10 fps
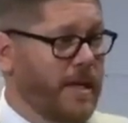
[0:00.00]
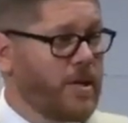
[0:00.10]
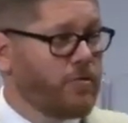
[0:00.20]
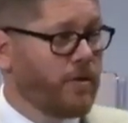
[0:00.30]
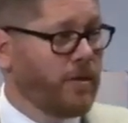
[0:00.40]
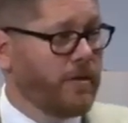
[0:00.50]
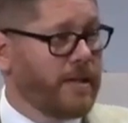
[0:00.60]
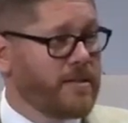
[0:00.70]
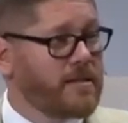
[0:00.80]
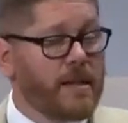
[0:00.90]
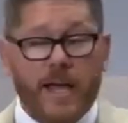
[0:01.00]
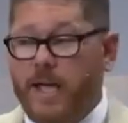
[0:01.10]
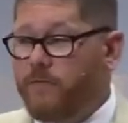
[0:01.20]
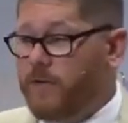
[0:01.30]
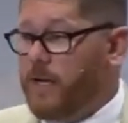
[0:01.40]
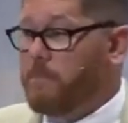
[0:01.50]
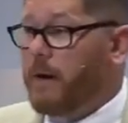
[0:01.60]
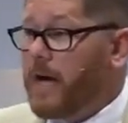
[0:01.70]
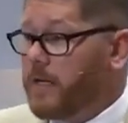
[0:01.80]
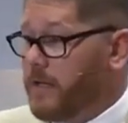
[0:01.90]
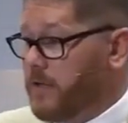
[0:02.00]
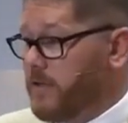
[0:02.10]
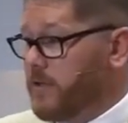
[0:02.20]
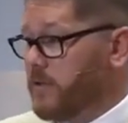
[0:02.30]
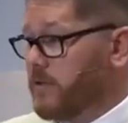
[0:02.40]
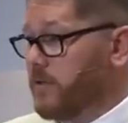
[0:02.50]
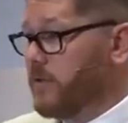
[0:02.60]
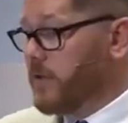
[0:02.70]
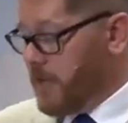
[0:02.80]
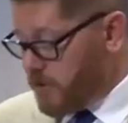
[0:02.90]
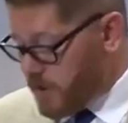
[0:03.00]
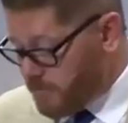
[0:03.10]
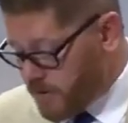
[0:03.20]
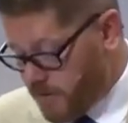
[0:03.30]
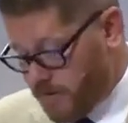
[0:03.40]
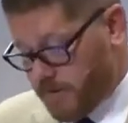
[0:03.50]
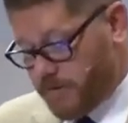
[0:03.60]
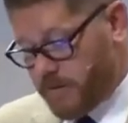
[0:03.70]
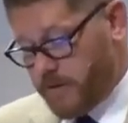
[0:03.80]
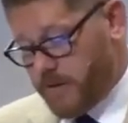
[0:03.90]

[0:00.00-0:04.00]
Israel enslaved and in bondage to the Egyptians.